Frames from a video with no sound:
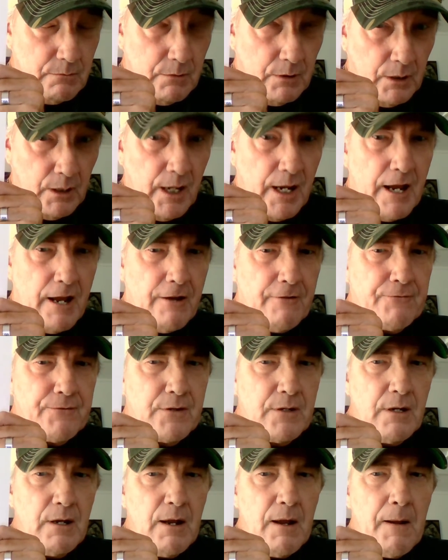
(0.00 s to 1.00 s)

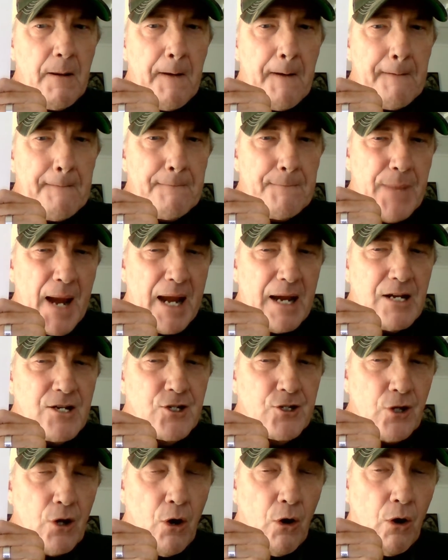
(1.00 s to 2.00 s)
lift
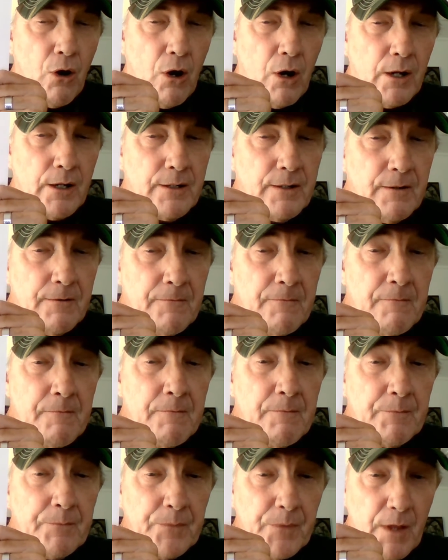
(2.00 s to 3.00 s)
based on
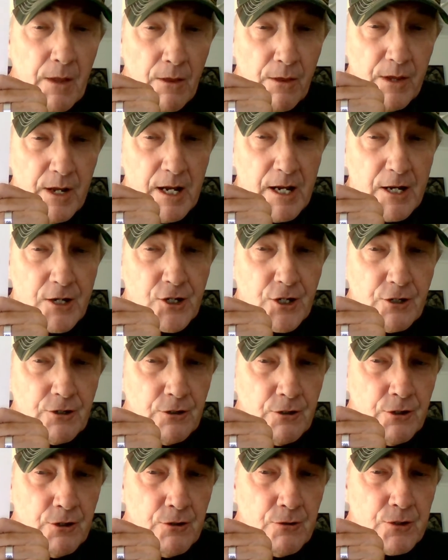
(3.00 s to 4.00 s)
this
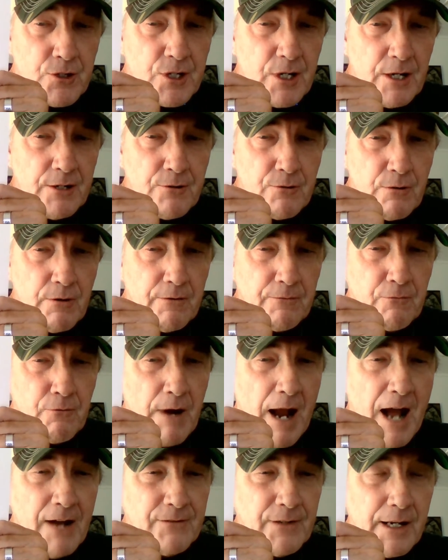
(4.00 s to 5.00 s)
new center of
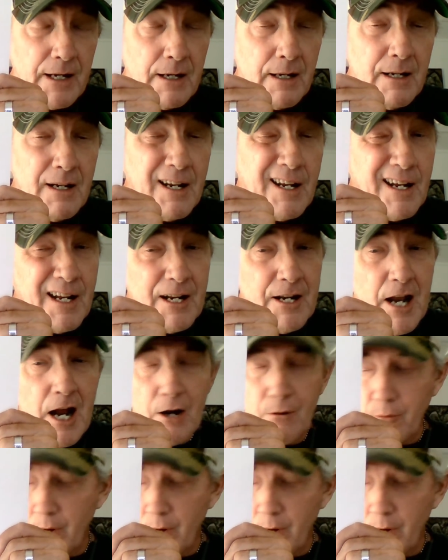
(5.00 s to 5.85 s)
gravity? Now